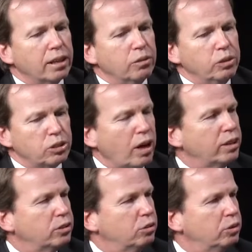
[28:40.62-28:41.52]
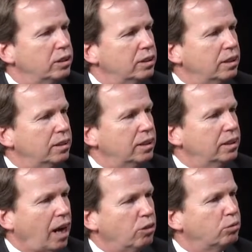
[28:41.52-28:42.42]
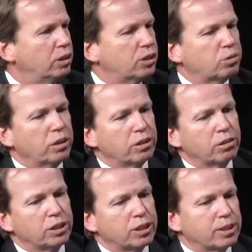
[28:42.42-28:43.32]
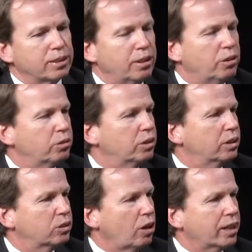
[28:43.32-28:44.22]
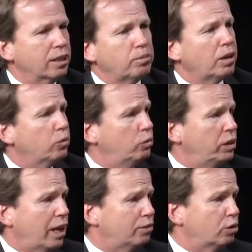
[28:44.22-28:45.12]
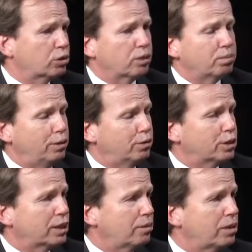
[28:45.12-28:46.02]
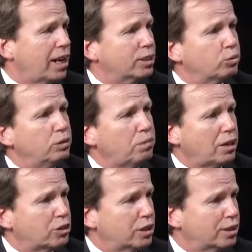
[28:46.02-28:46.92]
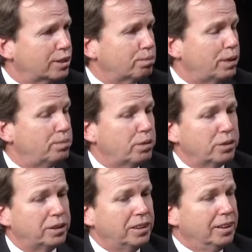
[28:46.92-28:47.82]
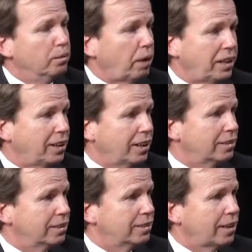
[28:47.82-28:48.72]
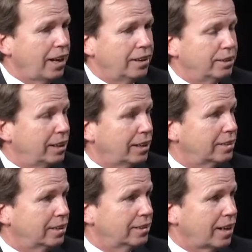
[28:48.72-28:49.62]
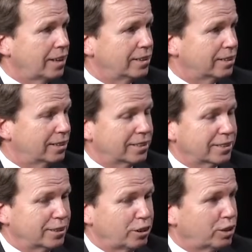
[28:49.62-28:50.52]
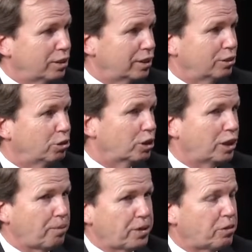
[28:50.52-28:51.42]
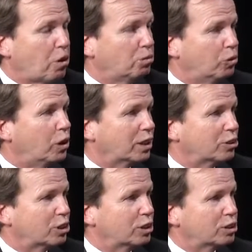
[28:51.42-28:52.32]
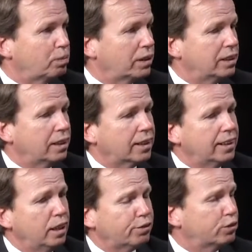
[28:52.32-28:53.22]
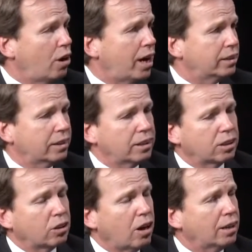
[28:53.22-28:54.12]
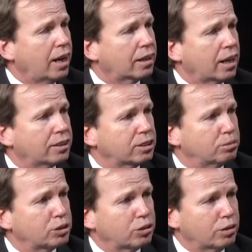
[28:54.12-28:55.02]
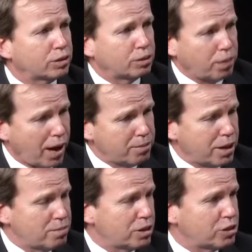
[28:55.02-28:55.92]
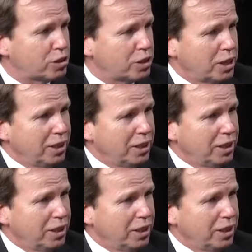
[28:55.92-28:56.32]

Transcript: to do it in outreach, whether it's talking about it when we have those computer seminars. We mention it to people, and by the end of the day, at the end of the night, they're looking up their own mortgages. But if not, they can call our customer service department. I mentioned